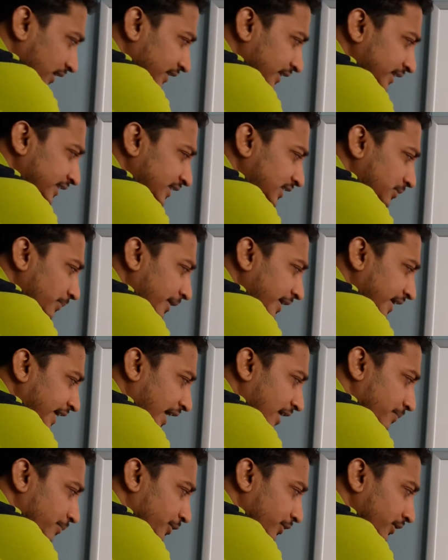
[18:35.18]
this is my
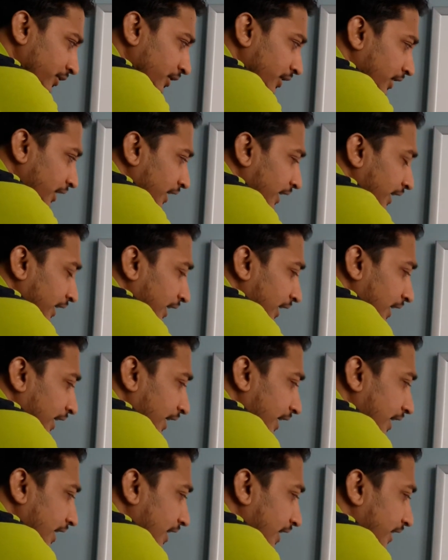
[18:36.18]
carbon,
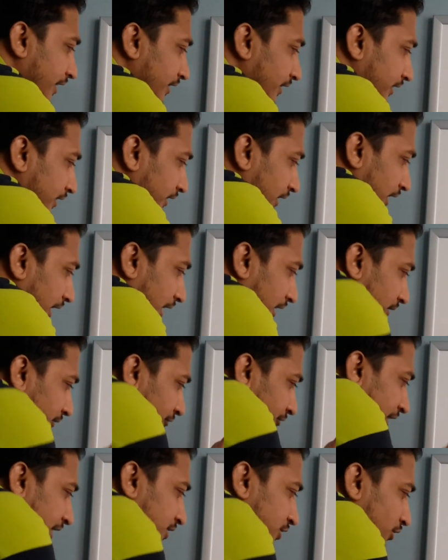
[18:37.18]
and
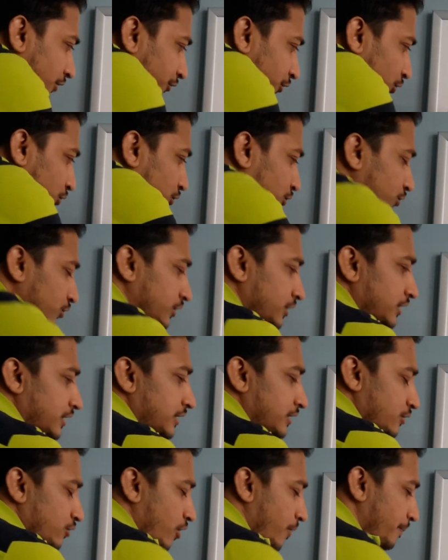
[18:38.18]
first you have to
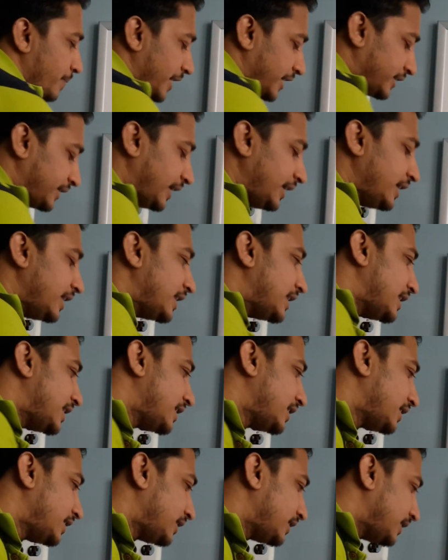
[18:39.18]
compare the
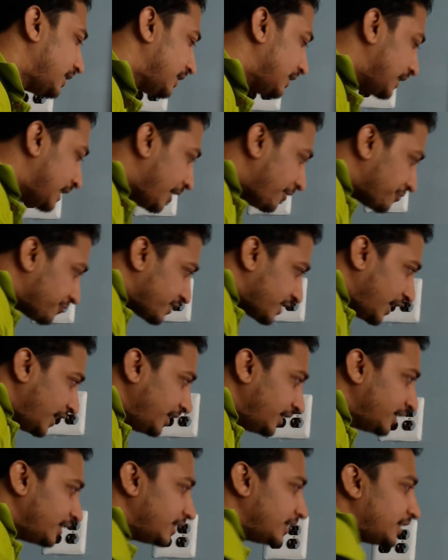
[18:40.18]
left
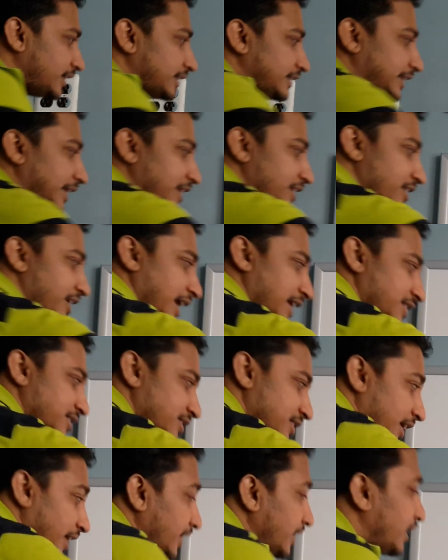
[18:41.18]
side, then
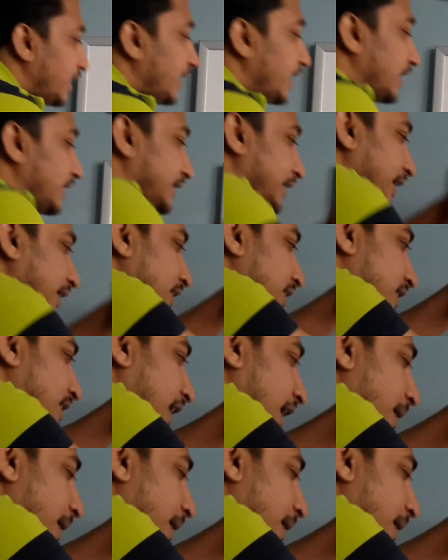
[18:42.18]
right side, then